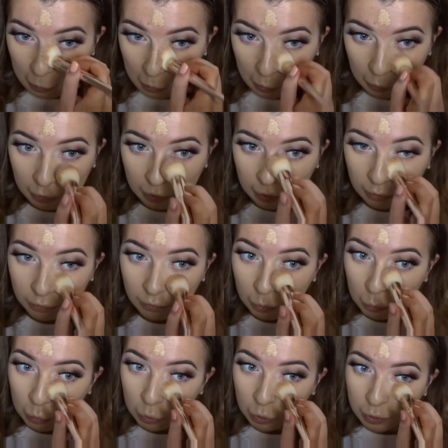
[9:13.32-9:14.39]
I think if I
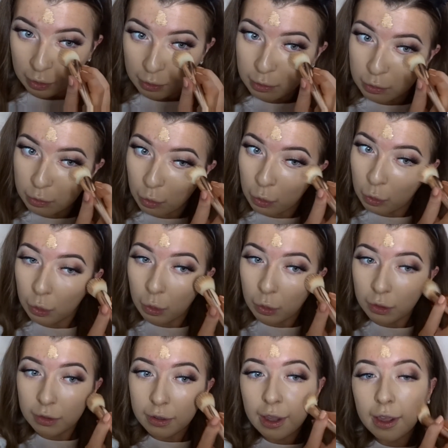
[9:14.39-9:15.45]
wore this on
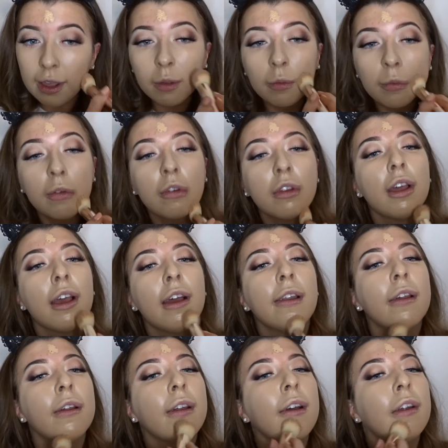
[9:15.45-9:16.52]
holiday with a tan,
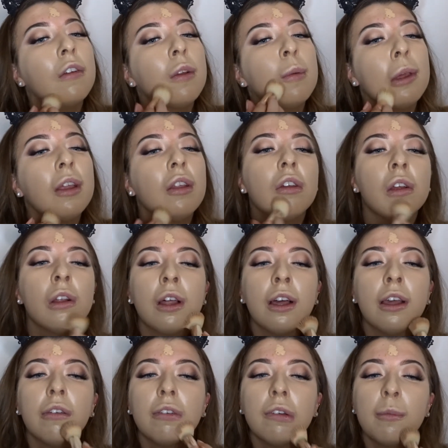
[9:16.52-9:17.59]
it'd actually be too
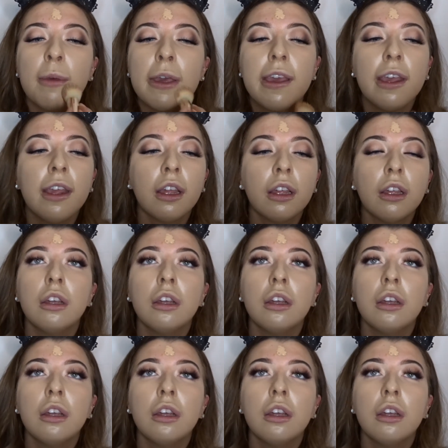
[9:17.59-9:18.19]
light for me